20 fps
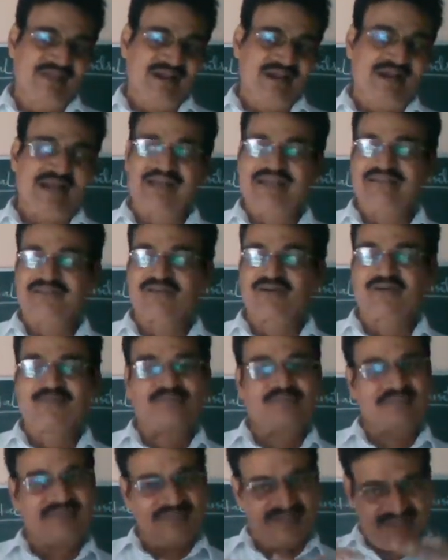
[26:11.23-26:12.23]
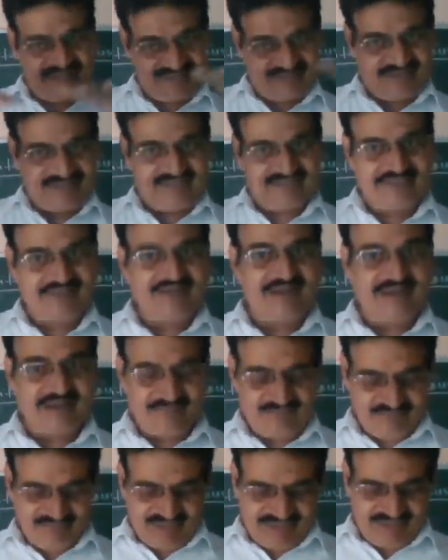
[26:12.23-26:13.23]
and in the
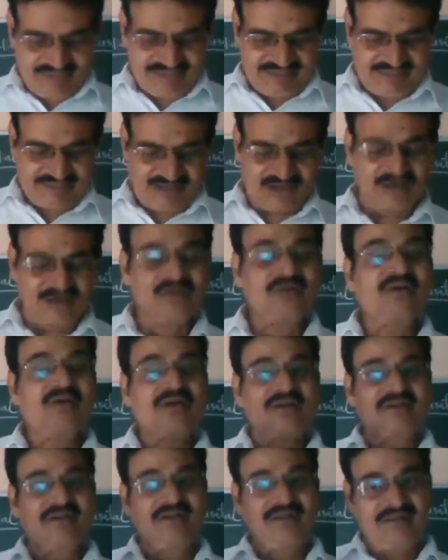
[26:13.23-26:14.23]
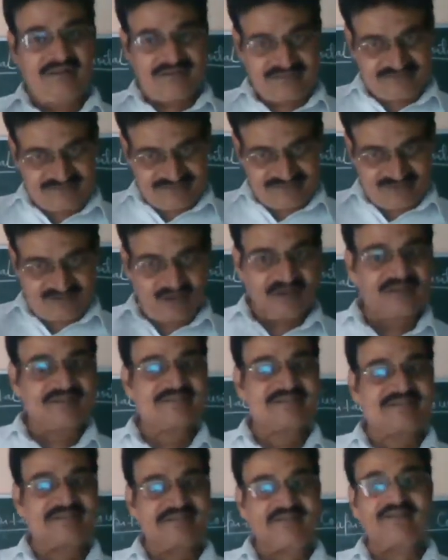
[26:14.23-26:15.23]
area he now got
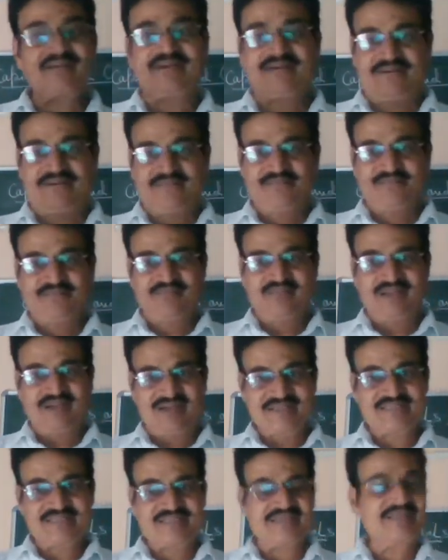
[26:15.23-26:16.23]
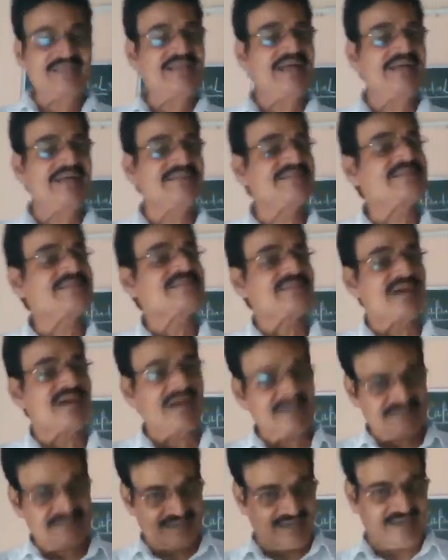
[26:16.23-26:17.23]
settled, understand, and the
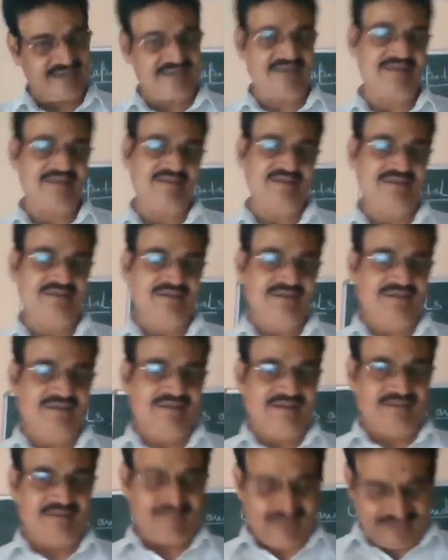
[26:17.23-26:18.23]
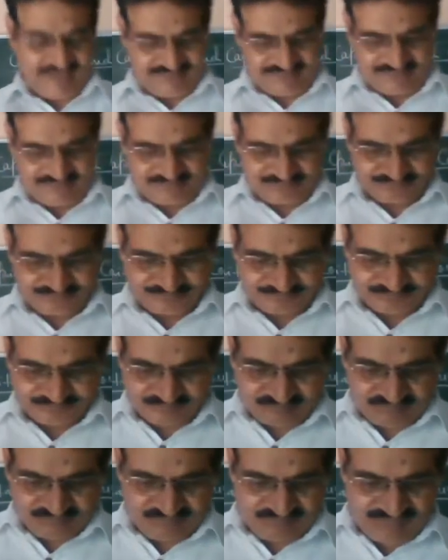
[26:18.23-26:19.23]
Shah Jahanabad,
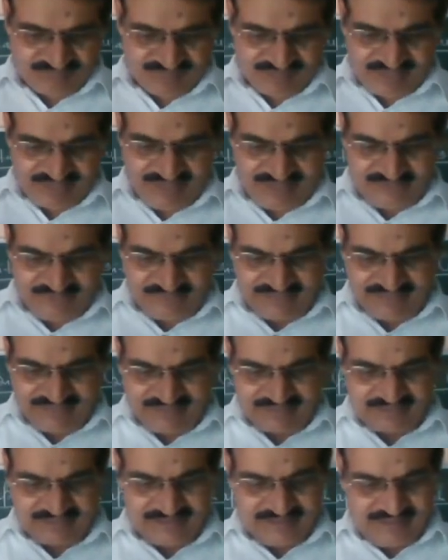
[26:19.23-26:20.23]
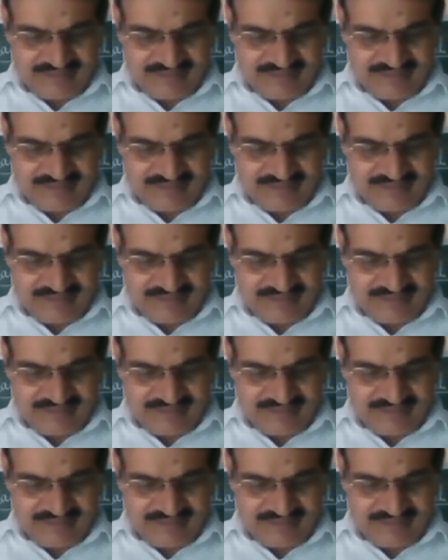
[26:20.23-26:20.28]
and where